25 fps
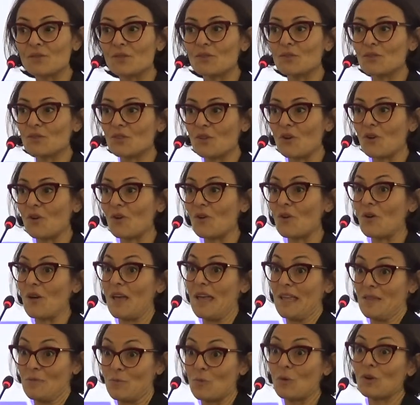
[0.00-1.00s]
So,
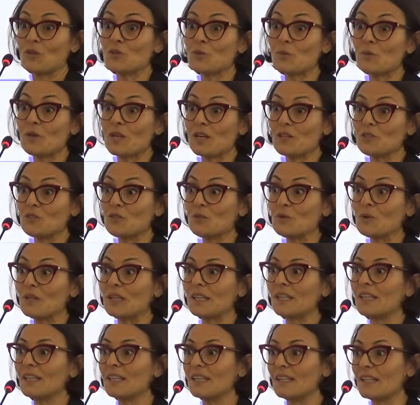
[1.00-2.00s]
and what we are
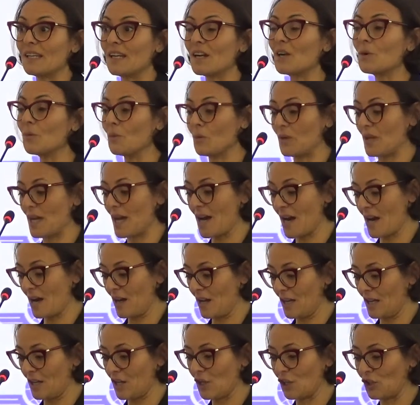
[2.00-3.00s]
doing here, we are
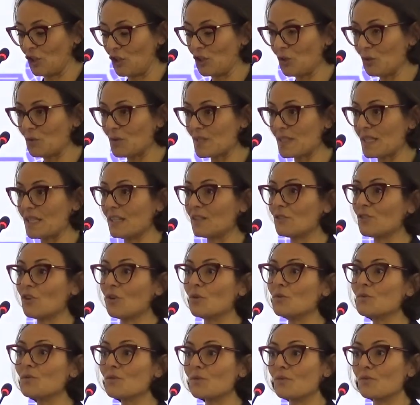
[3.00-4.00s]
uh, using
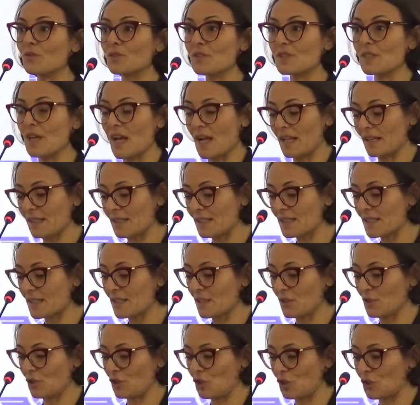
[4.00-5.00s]
those
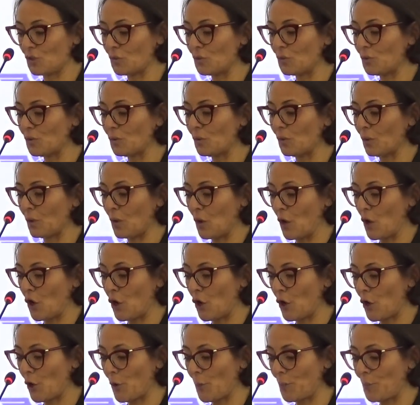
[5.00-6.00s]
results to
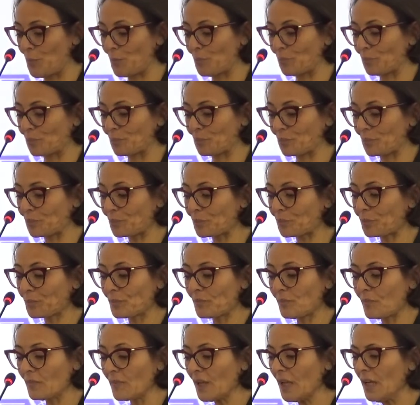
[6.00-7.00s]
um,
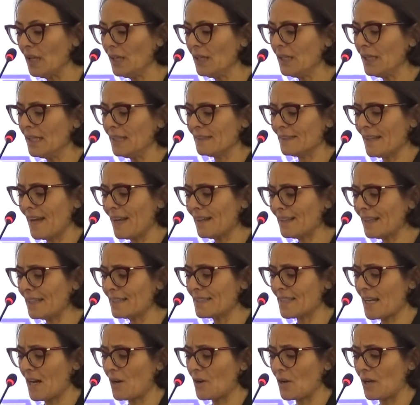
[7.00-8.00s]

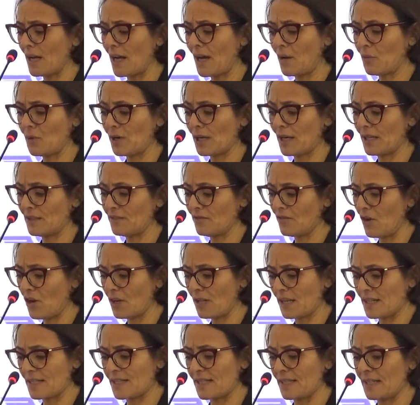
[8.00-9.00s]
target our, our,
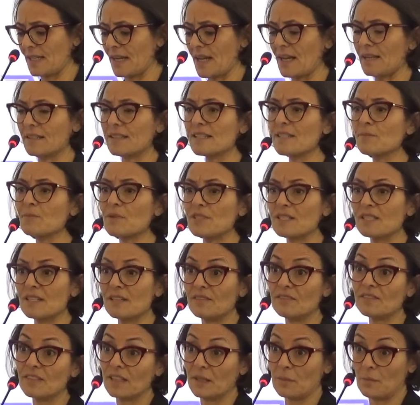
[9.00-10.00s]
advocacy at
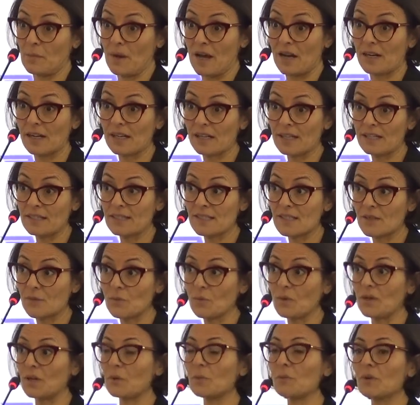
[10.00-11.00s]
specific
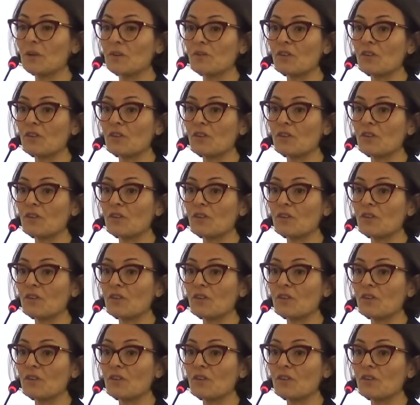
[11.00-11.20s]
markets where we